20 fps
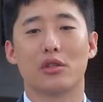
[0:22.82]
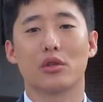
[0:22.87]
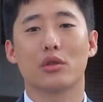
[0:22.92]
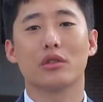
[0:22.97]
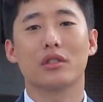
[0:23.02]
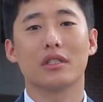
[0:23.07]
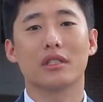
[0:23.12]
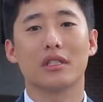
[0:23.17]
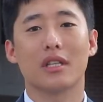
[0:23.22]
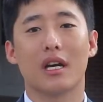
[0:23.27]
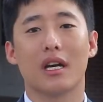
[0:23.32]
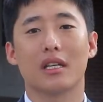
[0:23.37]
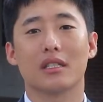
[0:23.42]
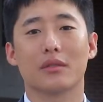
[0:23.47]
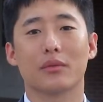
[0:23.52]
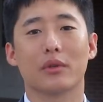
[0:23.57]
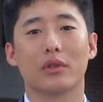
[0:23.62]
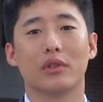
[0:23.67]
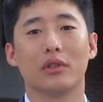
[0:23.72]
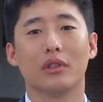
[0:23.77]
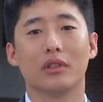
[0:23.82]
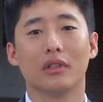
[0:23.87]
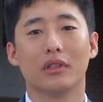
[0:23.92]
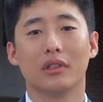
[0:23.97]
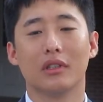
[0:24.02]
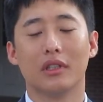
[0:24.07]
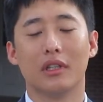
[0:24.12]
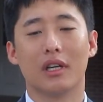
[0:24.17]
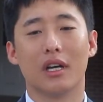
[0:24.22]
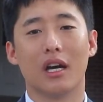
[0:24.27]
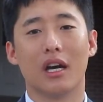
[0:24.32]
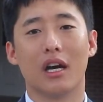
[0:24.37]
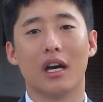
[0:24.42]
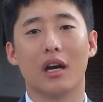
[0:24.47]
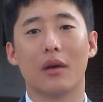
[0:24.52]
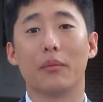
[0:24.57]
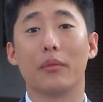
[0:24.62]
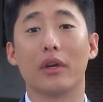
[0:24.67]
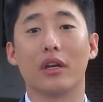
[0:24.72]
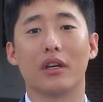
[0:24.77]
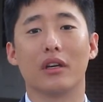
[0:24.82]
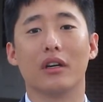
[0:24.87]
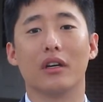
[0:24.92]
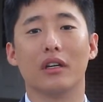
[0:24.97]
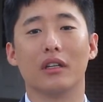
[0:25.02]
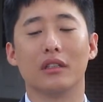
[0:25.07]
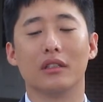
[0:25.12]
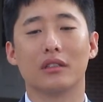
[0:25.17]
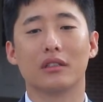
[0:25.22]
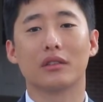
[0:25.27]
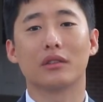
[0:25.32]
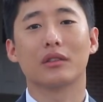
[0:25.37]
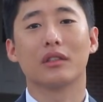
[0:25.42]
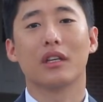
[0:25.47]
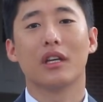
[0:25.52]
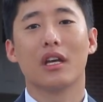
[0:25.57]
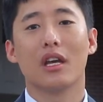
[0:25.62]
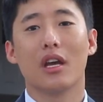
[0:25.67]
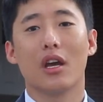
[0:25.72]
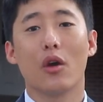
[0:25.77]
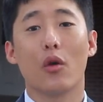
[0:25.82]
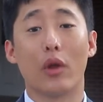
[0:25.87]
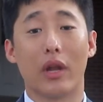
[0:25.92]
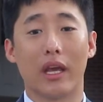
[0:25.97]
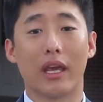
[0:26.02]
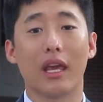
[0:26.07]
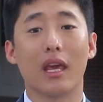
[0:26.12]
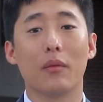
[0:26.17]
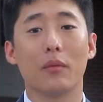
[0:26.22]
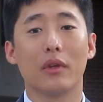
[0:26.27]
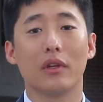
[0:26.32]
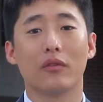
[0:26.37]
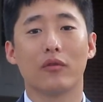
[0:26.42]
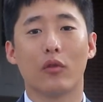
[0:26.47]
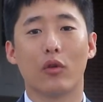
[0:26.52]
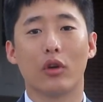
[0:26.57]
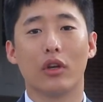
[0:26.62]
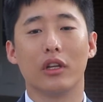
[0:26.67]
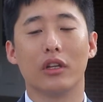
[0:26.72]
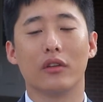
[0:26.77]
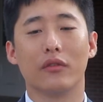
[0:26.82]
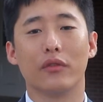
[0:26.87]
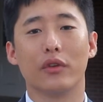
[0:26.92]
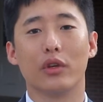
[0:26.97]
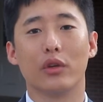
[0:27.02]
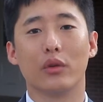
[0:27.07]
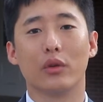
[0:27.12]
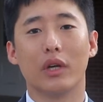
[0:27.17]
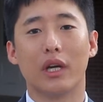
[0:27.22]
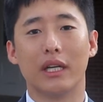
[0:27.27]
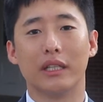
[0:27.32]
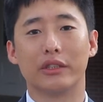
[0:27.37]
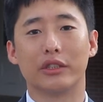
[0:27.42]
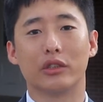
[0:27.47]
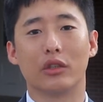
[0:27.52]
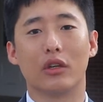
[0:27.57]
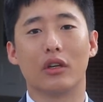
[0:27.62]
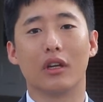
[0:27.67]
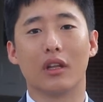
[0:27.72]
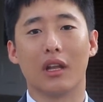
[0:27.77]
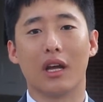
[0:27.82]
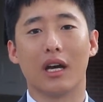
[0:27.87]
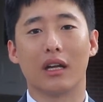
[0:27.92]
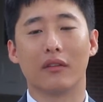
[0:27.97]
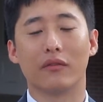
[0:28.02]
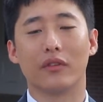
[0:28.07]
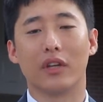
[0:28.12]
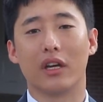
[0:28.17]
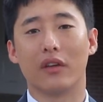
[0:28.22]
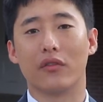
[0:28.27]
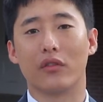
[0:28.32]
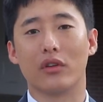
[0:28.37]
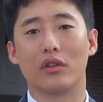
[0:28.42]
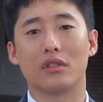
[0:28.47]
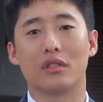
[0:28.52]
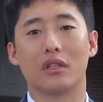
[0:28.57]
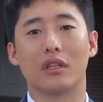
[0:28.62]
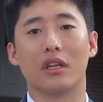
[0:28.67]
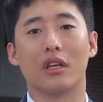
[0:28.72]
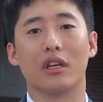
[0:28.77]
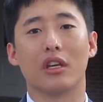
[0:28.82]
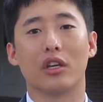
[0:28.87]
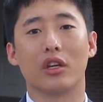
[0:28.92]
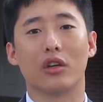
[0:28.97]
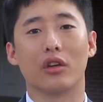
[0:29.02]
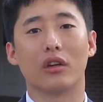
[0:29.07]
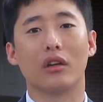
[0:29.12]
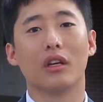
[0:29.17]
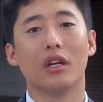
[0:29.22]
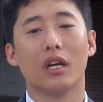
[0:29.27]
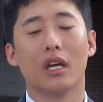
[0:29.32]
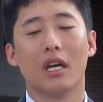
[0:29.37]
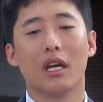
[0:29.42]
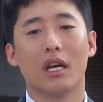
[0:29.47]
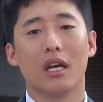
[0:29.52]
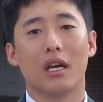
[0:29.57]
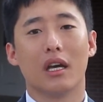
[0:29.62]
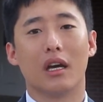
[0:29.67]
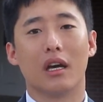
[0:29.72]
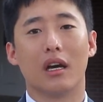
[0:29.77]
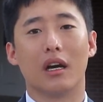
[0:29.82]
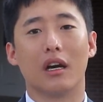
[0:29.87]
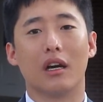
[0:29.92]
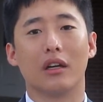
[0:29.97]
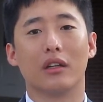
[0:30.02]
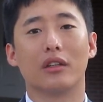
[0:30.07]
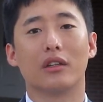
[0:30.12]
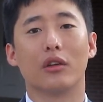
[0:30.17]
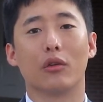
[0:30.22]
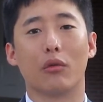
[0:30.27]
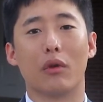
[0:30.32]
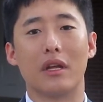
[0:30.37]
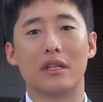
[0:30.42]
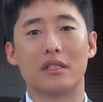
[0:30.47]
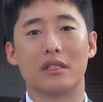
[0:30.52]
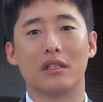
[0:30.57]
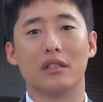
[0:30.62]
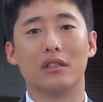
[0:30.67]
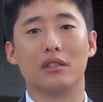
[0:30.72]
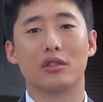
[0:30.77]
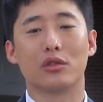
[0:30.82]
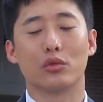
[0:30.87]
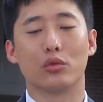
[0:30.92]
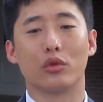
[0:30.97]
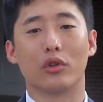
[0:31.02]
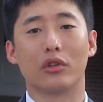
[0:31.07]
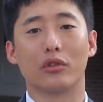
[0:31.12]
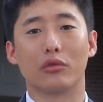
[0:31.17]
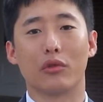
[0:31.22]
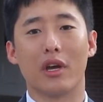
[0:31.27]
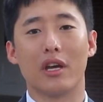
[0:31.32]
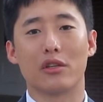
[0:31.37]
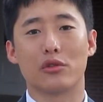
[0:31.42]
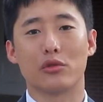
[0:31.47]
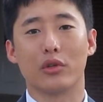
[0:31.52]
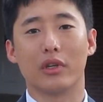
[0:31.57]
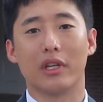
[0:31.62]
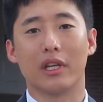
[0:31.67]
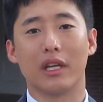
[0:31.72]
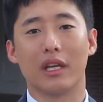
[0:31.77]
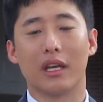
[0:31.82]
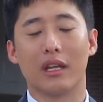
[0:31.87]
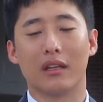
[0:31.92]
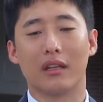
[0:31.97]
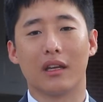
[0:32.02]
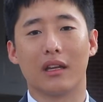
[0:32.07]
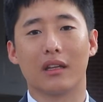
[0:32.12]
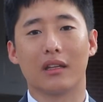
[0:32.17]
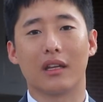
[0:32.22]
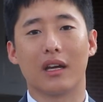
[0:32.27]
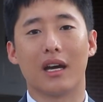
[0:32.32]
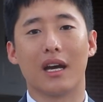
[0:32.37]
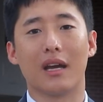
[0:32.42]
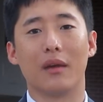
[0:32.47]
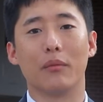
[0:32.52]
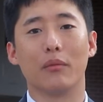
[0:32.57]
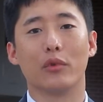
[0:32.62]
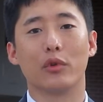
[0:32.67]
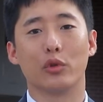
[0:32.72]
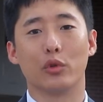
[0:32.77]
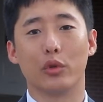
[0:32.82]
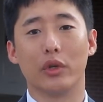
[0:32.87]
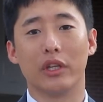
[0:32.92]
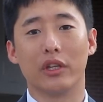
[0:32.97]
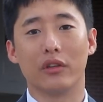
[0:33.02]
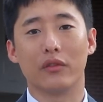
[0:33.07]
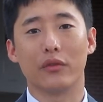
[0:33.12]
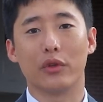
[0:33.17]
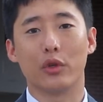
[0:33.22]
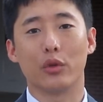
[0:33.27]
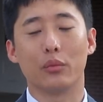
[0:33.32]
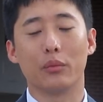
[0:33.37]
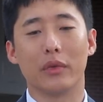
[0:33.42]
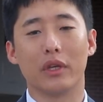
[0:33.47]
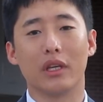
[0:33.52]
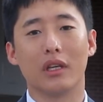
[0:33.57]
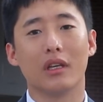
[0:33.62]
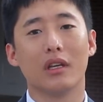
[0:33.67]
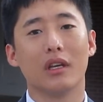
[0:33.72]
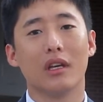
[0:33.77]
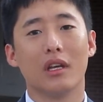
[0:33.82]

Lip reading: chose this hospital because when I came in for an interview, I saw a lot of diversity here. The residents who were graduating at that time who interviewed me